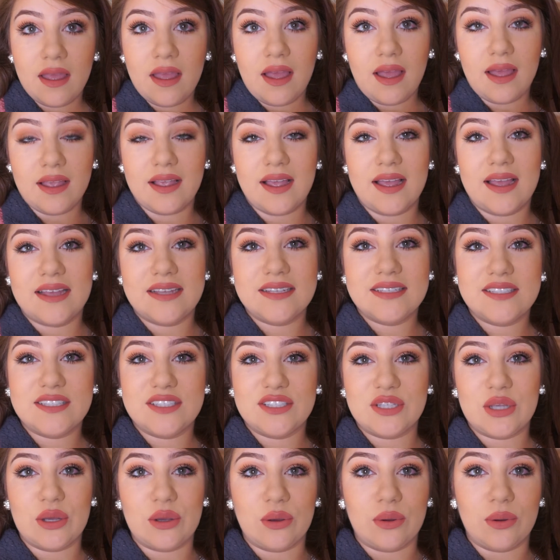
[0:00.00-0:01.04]
Hi guys,
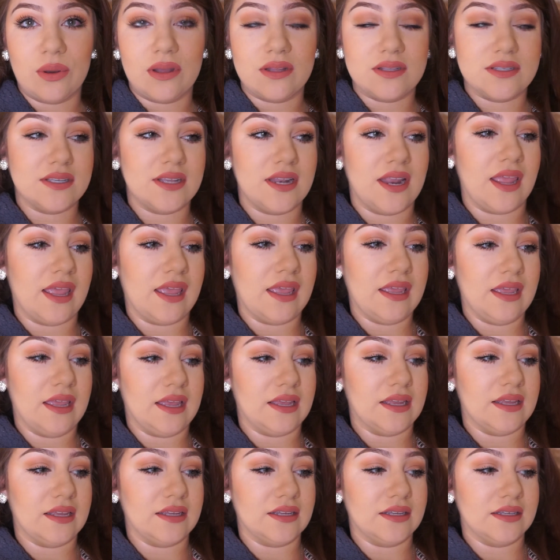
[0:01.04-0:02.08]
so today
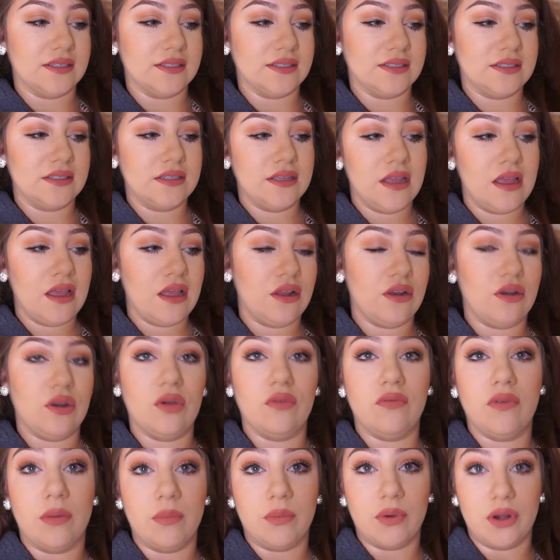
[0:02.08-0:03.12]
is
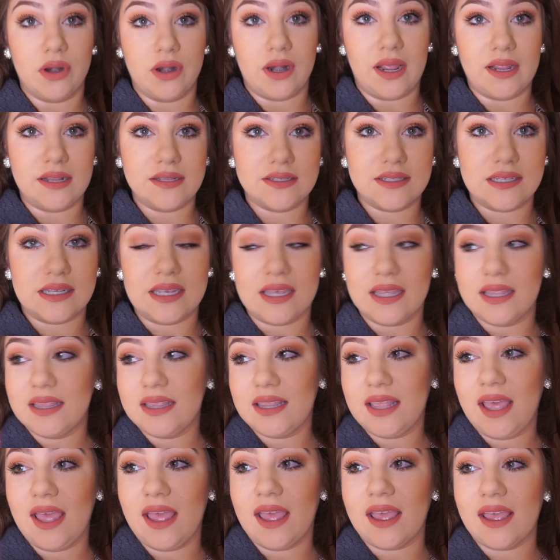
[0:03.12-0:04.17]
November nineteenth
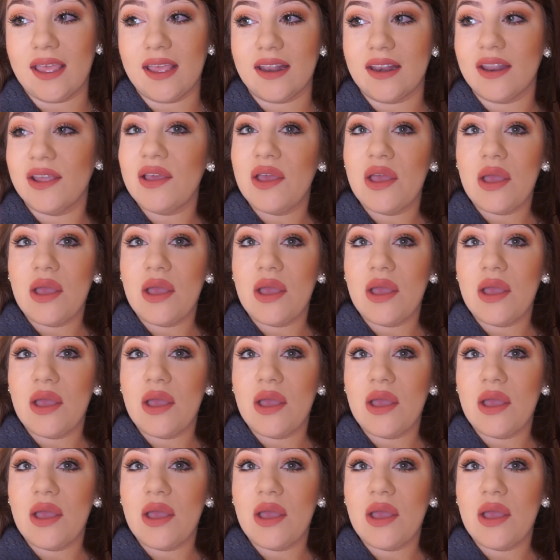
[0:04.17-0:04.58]
and